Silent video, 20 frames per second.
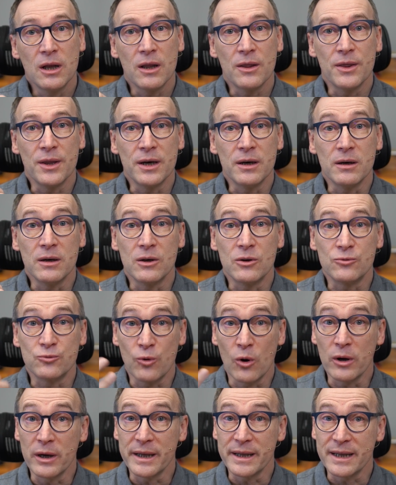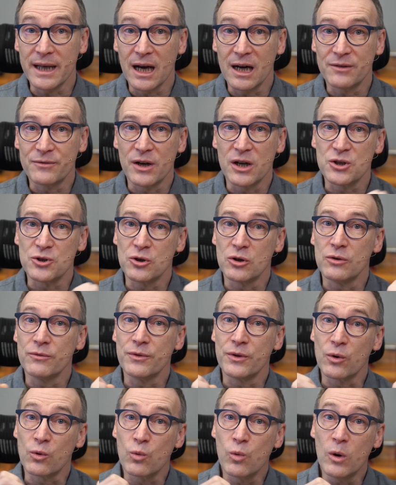the rolling average of
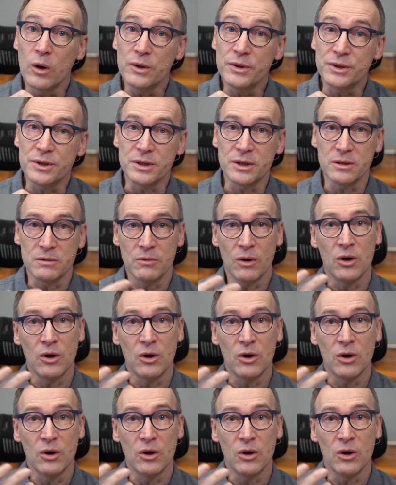the quantity,